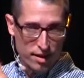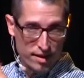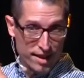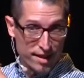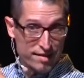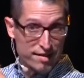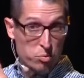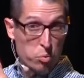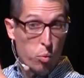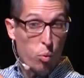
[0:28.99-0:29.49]
And
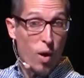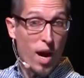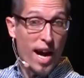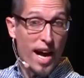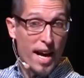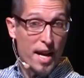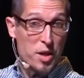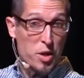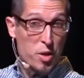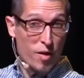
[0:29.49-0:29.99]
this is
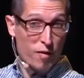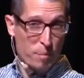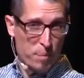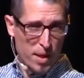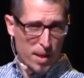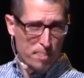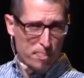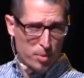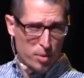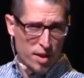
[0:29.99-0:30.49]
why you have
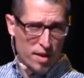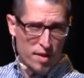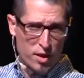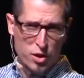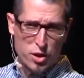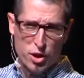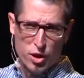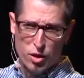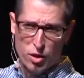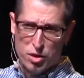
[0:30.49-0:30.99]
people in the
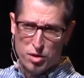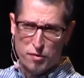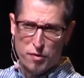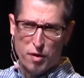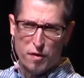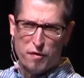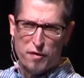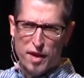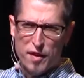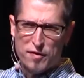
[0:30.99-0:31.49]
church
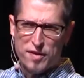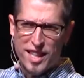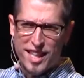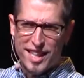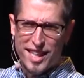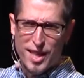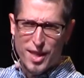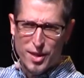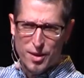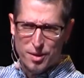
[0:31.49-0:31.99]
for 50
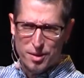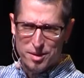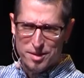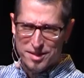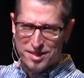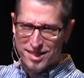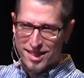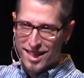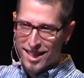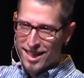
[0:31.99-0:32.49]

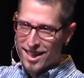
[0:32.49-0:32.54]
years